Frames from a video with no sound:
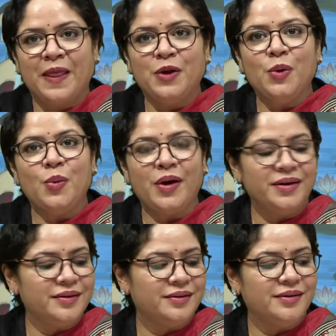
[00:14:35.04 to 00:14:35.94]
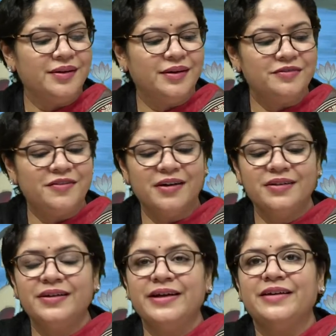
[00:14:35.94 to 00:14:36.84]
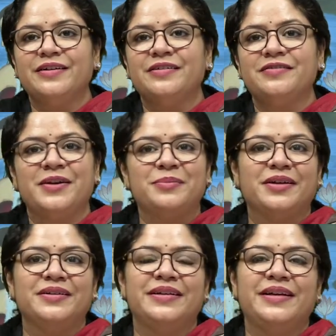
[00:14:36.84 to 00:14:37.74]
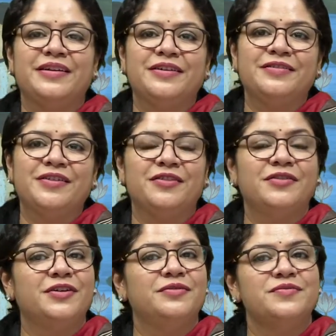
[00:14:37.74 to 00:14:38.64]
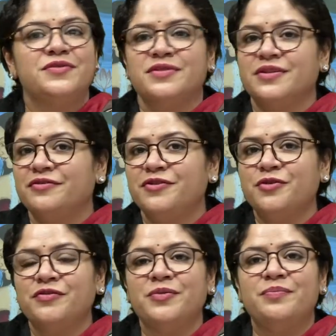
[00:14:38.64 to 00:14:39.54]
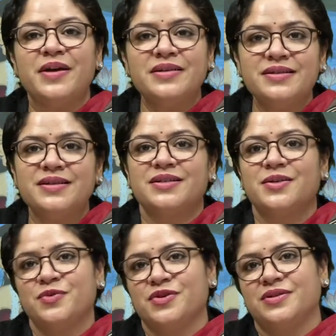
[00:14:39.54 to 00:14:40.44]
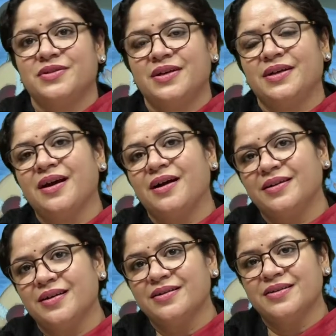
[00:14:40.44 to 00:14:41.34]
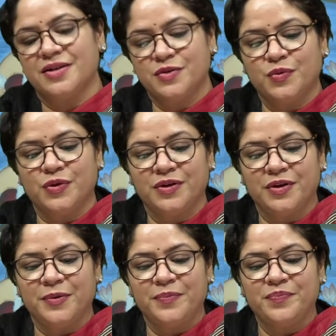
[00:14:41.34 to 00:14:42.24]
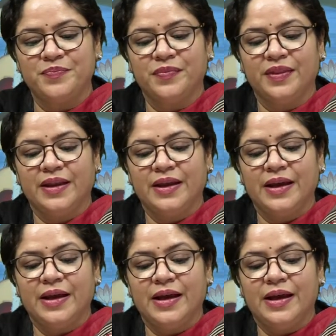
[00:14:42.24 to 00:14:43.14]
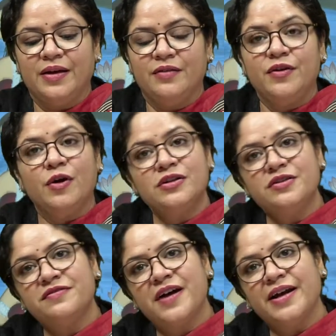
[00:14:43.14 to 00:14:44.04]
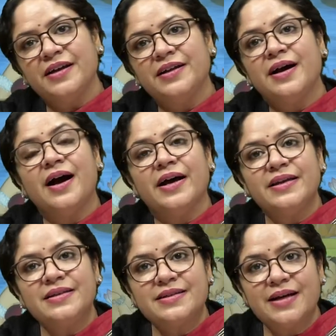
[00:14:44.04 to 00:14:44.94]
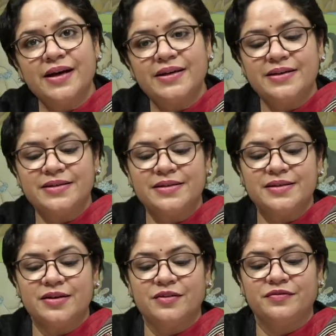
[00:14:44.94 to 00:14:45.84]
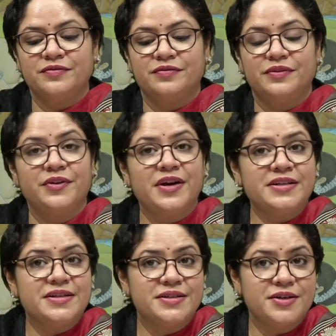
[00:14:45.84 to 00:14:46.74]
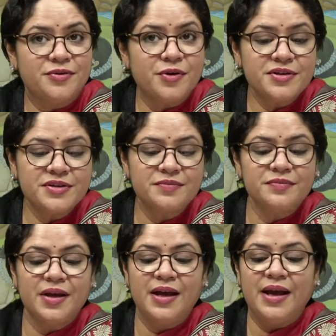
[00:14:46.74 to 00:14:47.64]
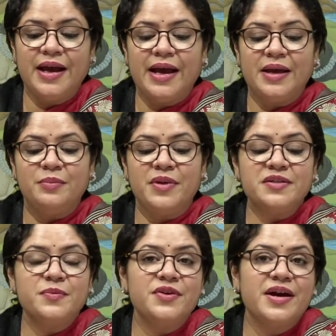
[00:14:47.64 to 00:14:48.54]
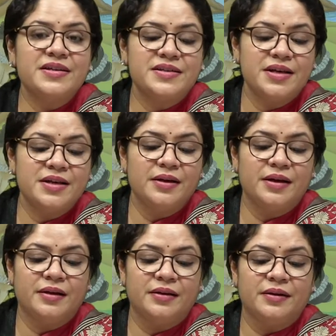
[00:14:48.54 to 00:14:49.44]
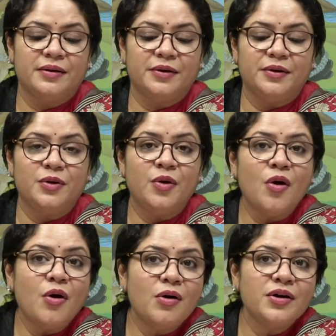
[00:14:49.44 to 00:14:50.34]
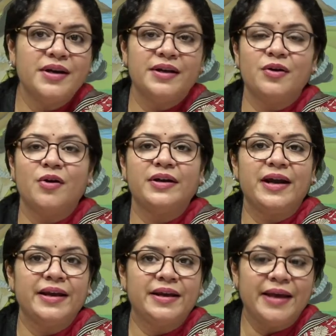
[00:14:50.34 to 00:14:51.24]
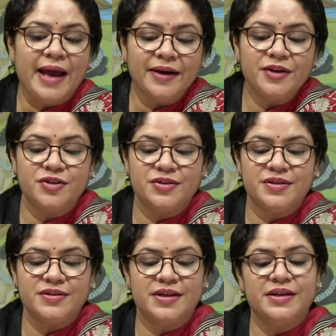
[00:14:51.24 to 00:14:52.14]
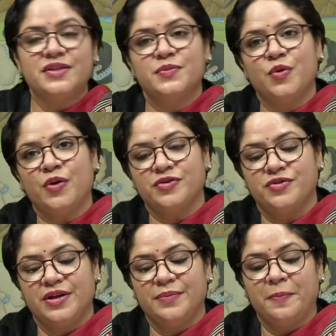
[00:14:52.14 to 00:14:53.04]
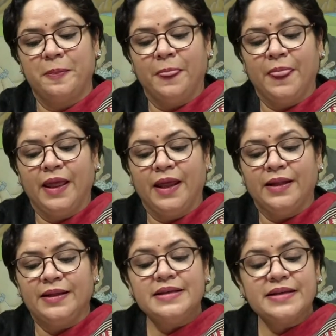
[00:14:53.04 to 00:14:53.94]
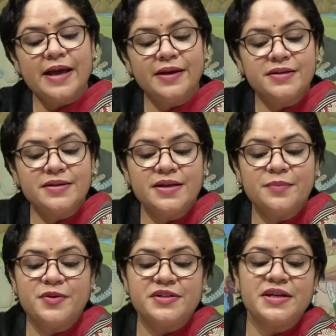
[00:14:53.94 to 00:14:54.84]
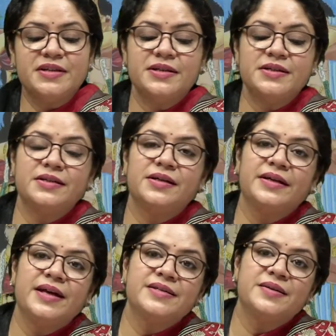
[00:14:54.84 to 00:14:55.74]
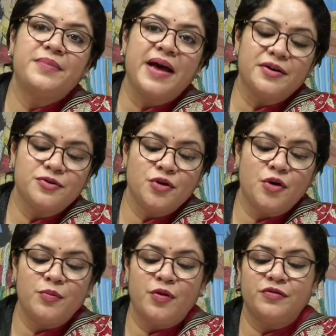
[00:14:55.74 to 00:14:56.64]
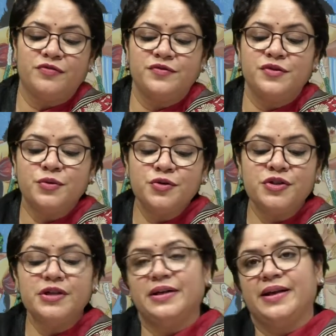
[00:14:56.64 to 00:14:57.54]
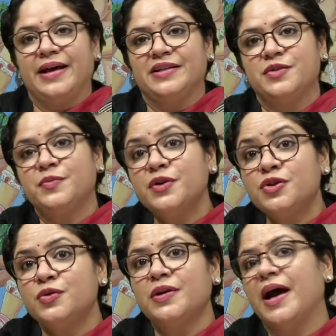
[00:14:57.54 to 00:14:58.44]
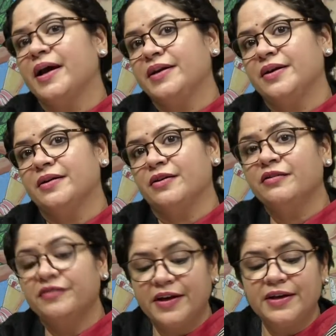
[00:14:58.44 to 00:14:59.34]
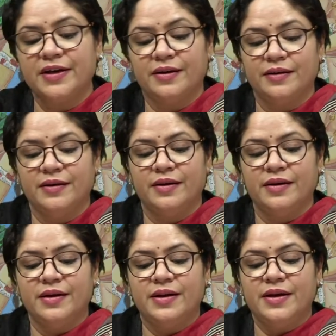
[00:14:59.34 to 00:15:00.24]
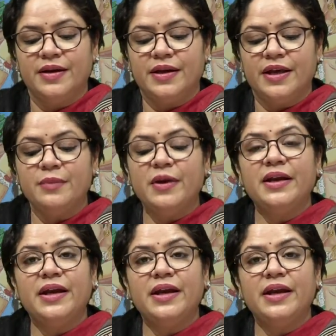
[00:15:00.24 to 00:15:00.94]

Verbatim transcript: No wonder a fatherly love and motherly love are one, a few of the best descriptions in Kalidasa's work. We also find the highest ideals of greatest heroism and mesmerizing uh, God and godlike characters in his poetry. These characters are presented against the backdrop of social and spiritual idea of India. He made